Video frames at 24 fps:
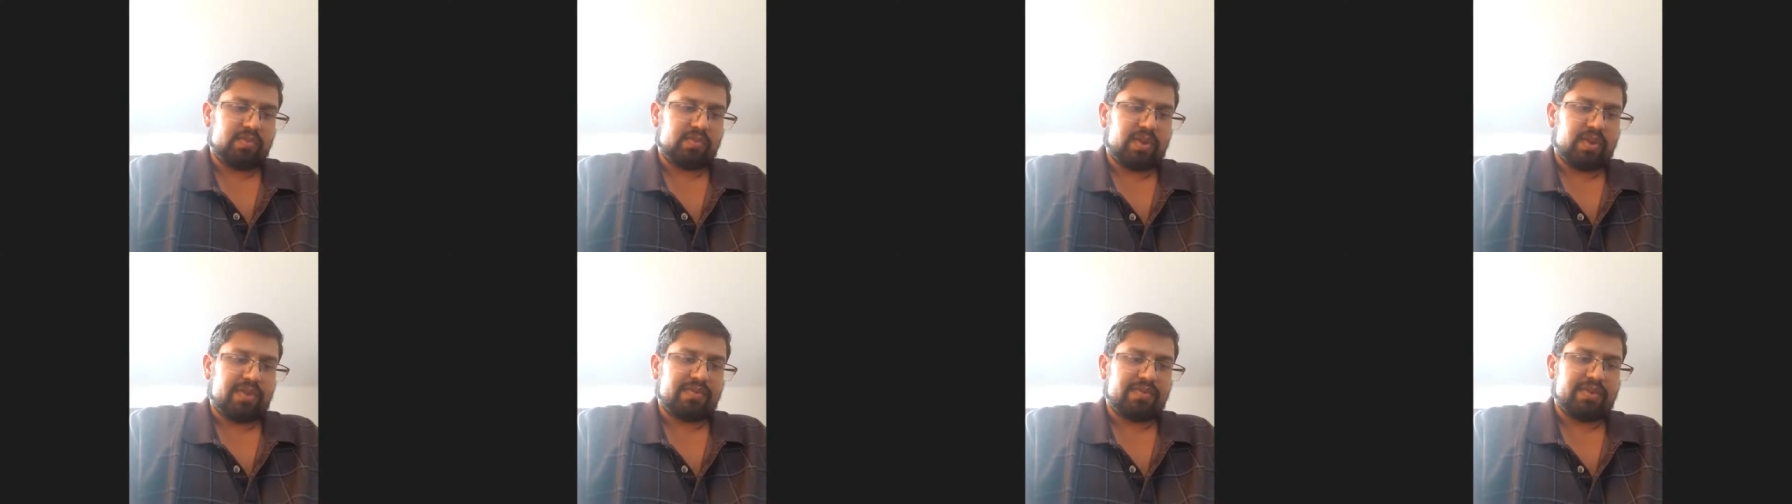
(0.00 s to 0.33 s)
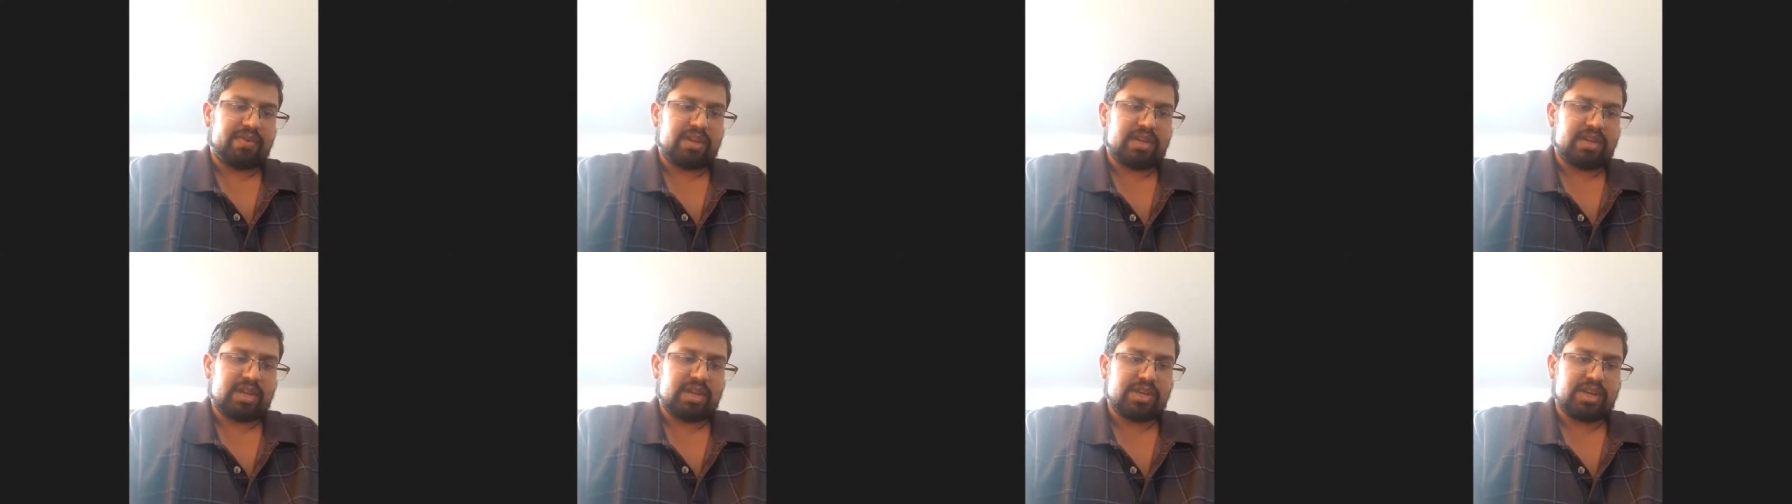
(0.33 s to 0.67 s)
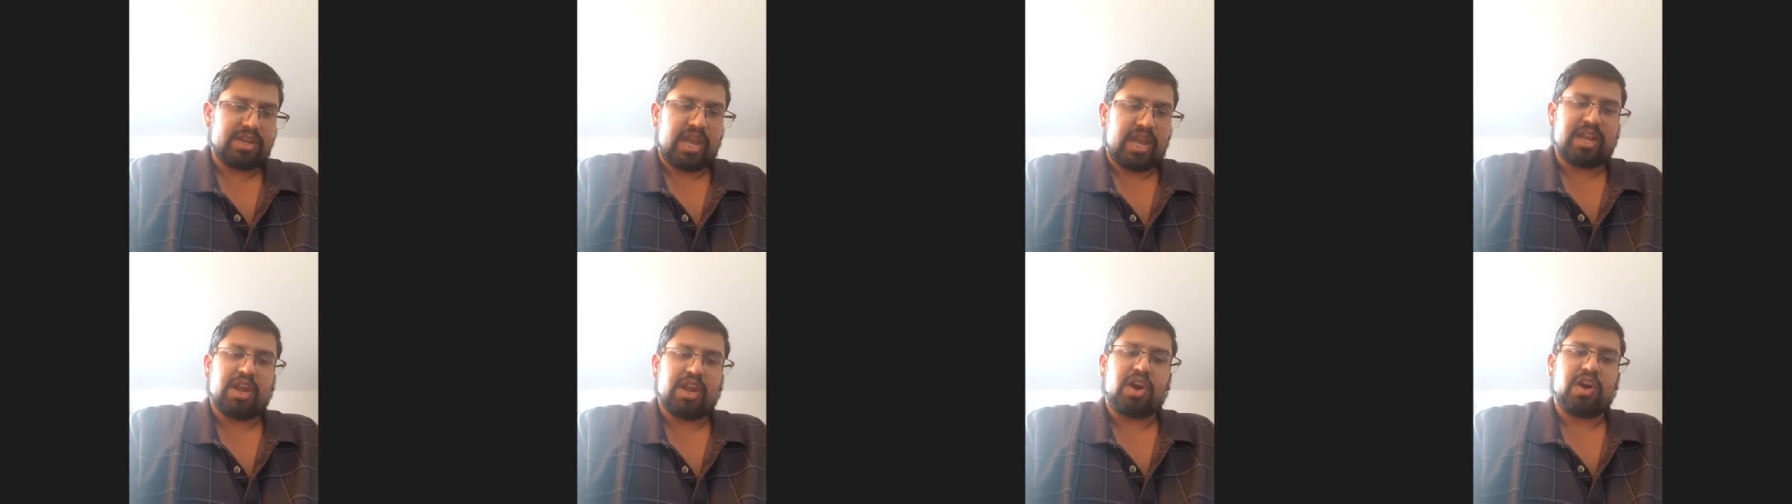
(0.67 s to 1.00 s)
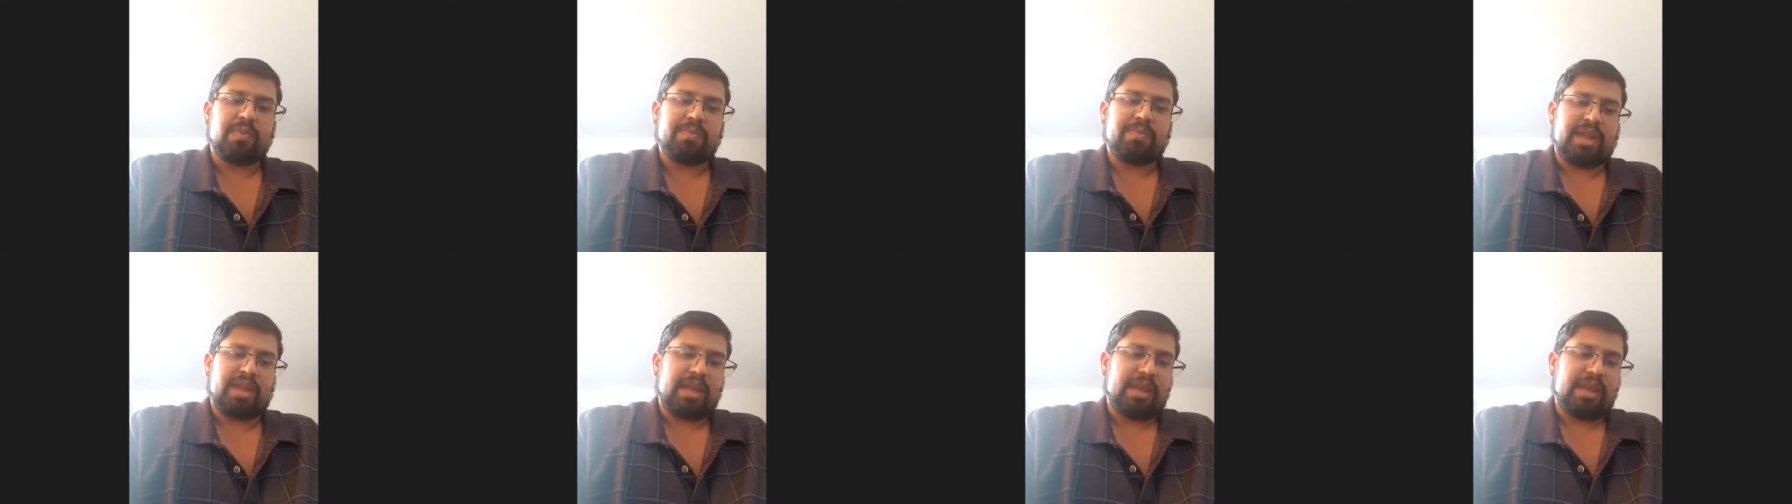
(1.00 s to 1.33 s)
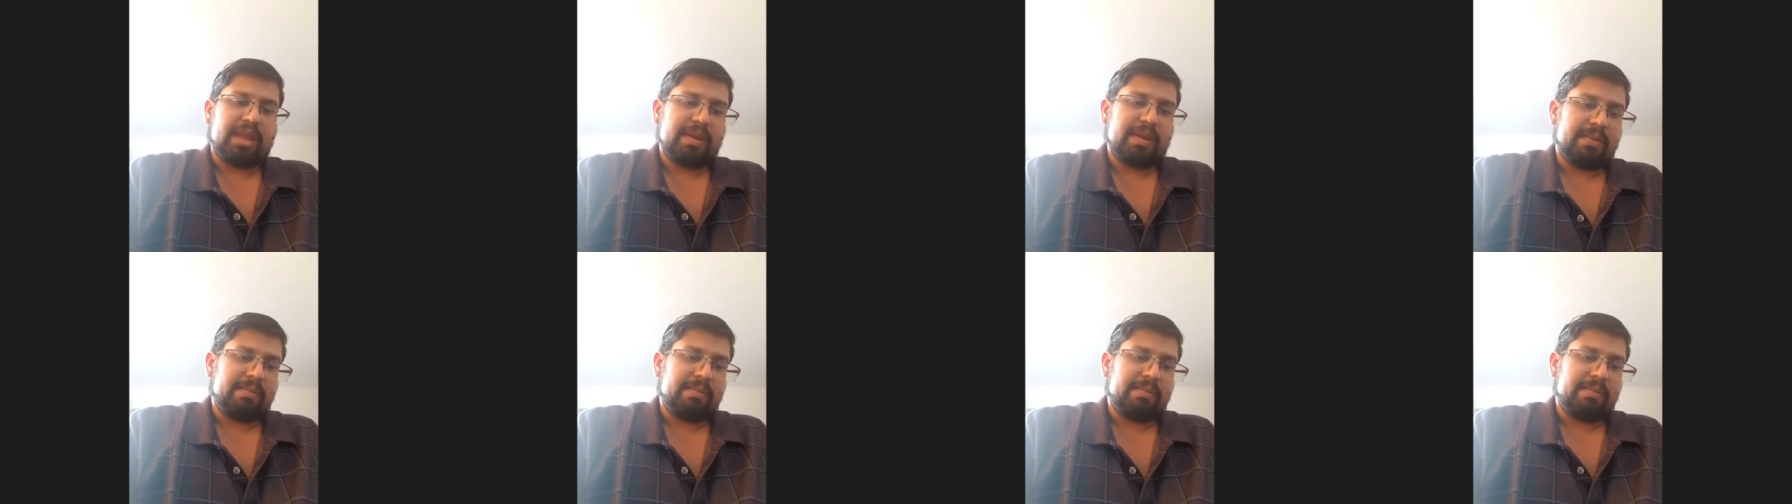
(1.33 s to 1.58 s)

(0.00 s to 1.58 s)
references an army